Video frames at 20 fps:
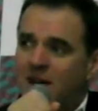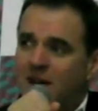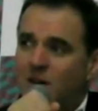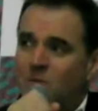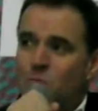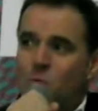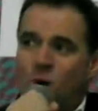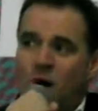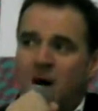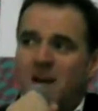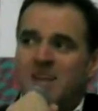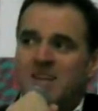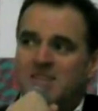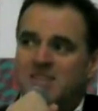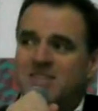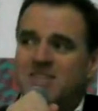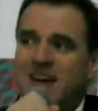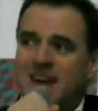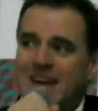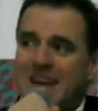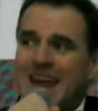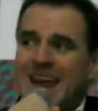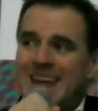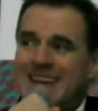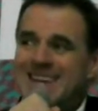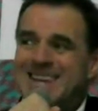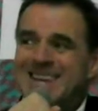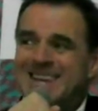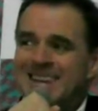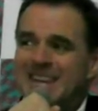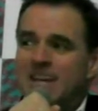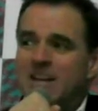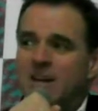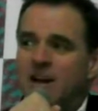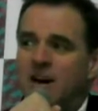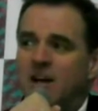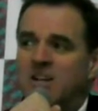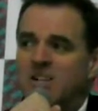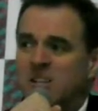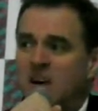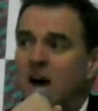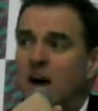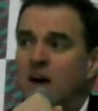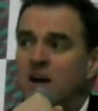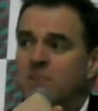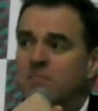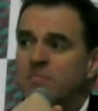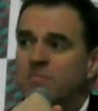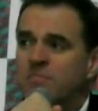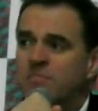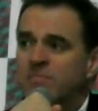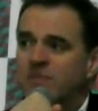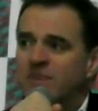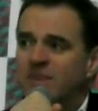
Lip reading: And why is that ending in our time?